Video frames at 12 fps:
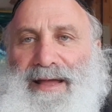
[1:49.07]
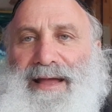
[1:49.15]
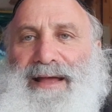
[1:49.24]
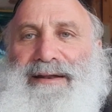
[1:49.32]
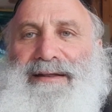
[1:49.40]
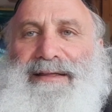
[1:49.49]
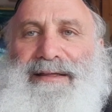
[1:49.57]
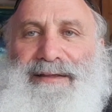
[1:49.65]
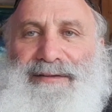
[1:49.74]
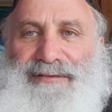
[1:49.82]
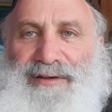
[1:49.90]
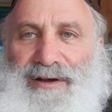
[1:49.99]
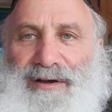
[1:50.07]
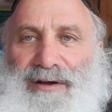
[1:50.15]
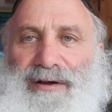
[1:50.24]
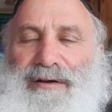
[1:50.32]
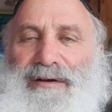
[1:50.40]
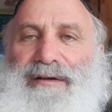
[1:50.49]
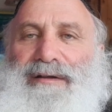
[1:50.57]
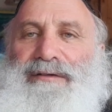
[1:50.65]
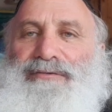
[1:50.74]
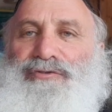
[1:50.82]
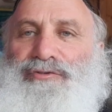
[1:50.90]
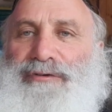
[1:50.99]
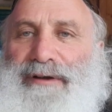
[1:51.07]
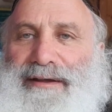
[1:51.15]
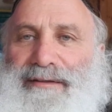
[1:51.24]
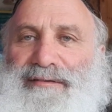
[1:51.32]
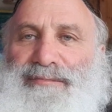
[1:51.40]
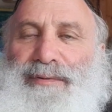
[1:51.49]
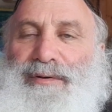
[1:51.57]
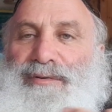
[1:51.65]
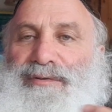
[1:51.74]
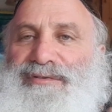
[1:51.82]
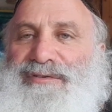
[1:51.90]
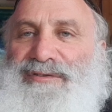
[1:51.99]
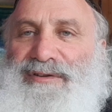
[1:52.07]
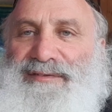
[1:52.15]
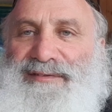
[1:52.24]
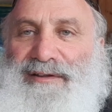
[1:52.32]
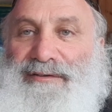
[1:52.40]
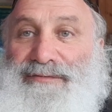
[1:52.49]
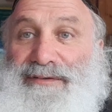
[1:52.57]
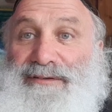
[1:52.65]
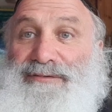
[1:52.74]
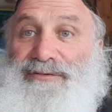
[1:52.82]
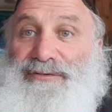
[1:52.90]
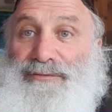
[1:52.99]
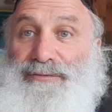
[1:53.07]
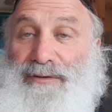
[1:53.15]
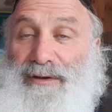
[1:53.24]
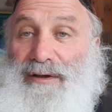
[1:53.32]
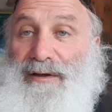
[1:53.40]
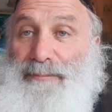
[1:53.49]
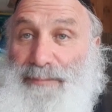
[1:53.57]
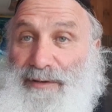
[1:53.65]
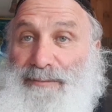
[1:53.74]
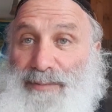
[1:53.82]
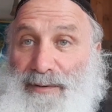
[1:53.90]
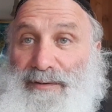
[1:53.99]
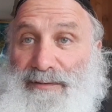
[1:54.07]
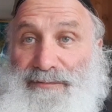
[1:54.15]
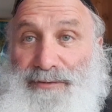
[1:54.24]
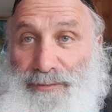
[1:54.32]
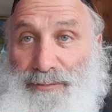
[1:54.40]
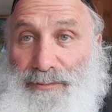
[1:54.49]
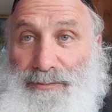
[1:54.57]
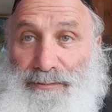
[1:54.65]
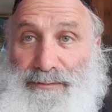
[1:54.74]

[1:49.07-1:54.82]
And his awe transposes itself into being part of you.